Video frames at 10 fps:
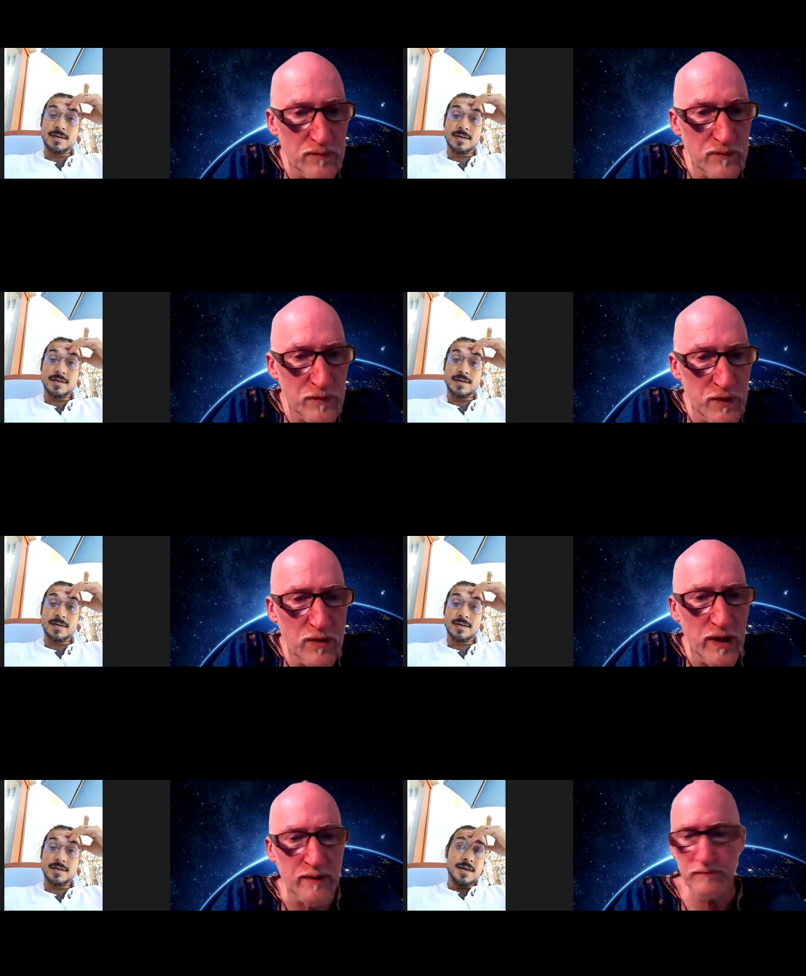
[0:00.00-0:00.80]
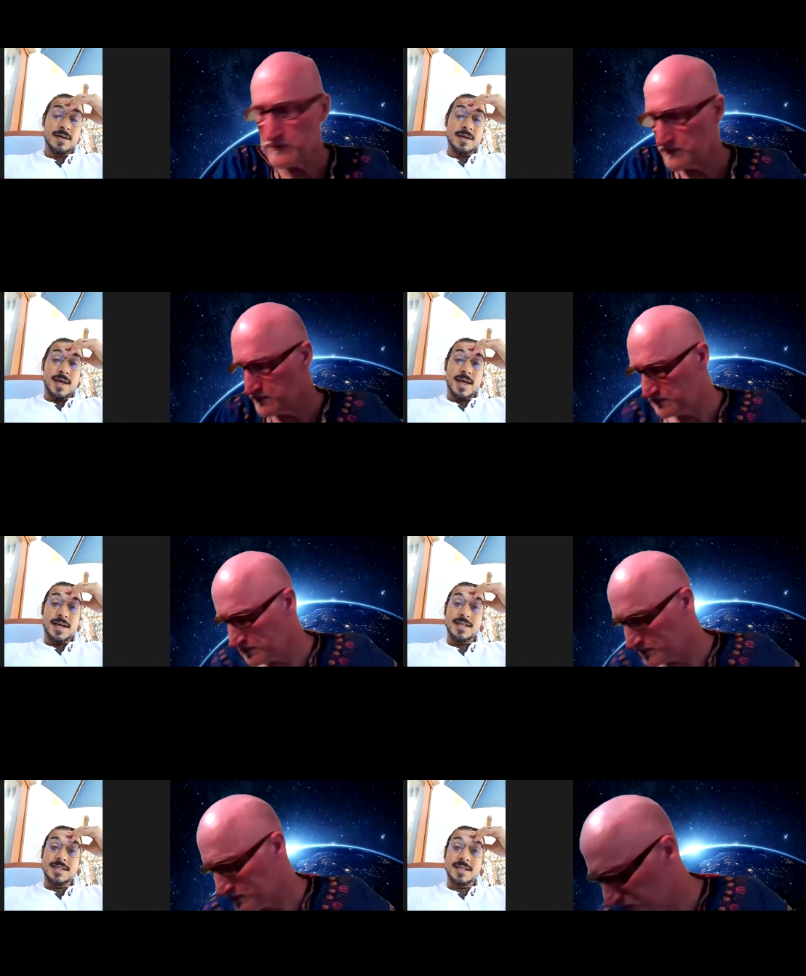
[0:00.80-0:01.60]
Speaker 1: Okay. Okay.
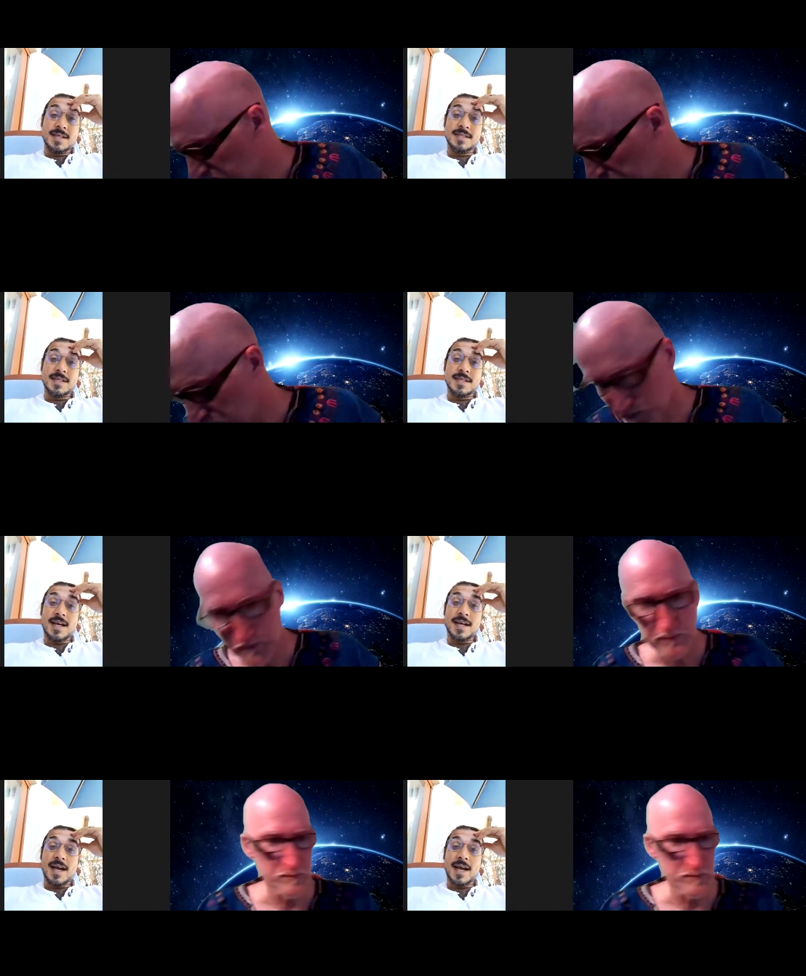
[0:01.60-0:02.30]
And he's the kind of